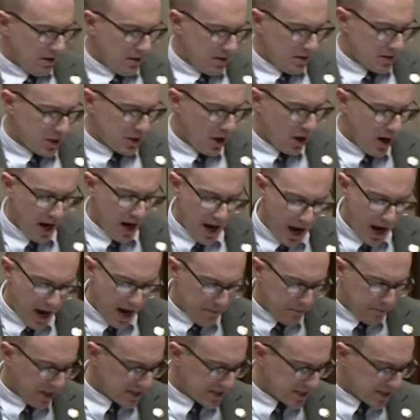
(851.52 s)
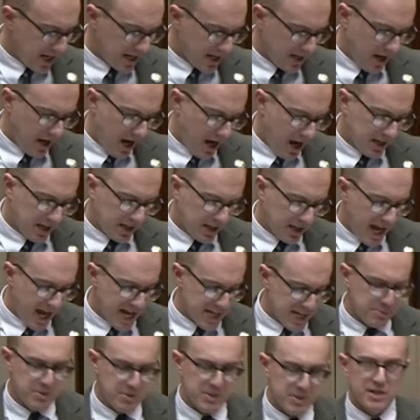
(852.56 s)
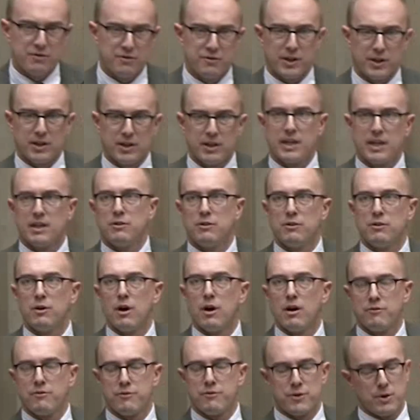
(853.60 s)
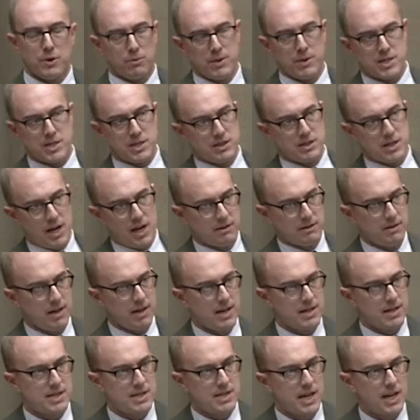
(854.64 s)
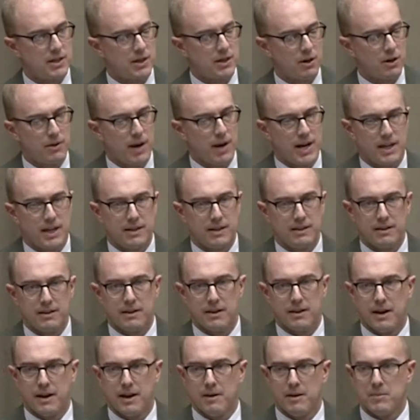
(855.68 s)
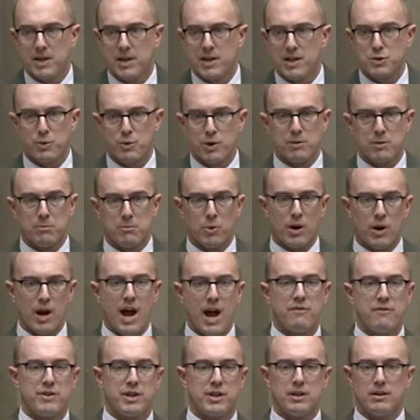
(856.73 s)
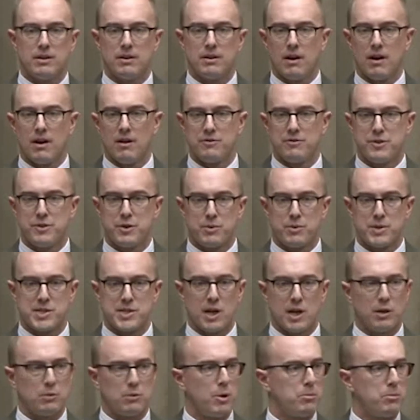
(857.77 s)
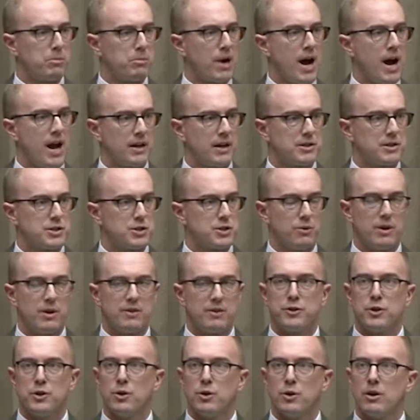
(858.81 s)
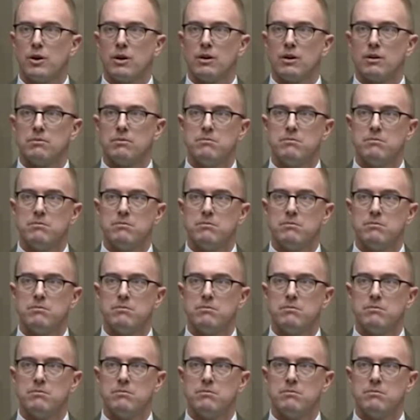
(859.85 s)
So I picked on glass specifically for the reasons I stated already. It's one of the more heavy of the recyclable products. So if you're